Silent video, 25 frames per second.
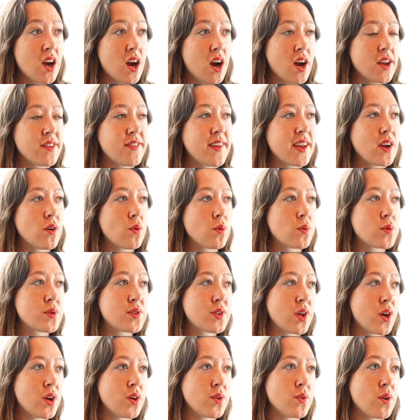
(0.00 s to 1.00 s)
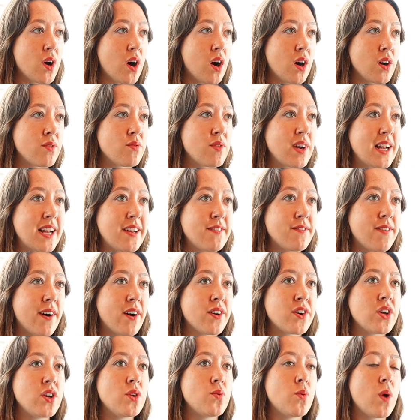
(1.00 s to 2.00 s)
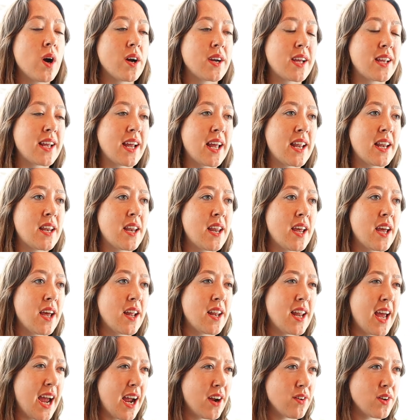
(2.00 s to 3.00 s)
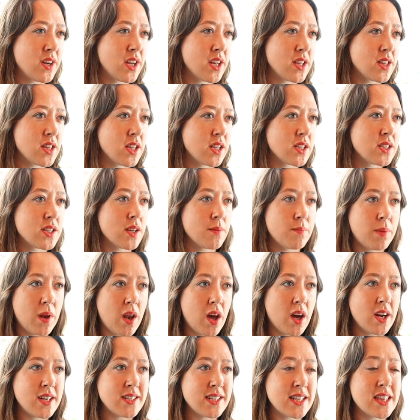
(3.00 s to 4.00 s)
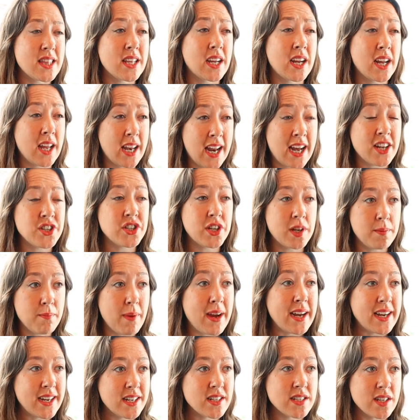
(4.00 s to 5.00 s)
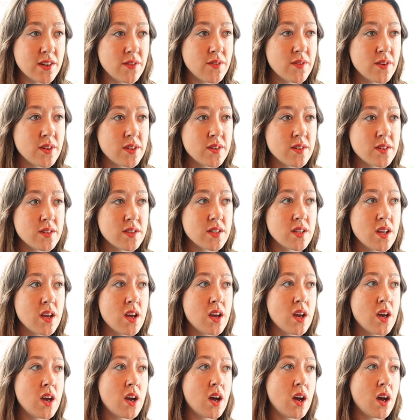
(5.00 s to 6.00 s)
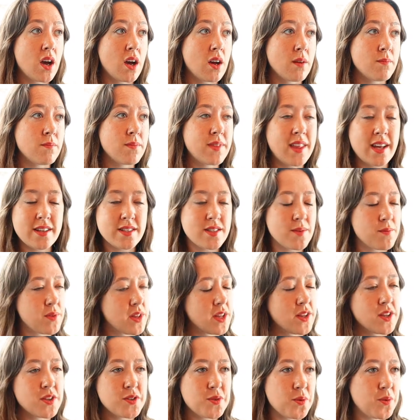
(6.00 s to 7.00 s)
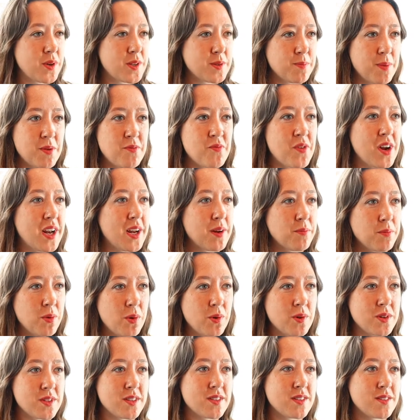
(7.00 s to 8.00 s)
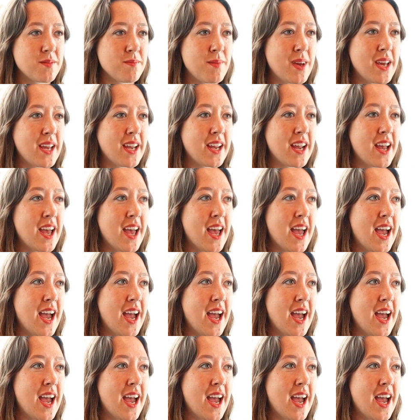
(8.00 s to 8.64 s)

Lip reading: I think also I really value working in an area that's applied and that can actually make a difference. That's something that's always been really important to me,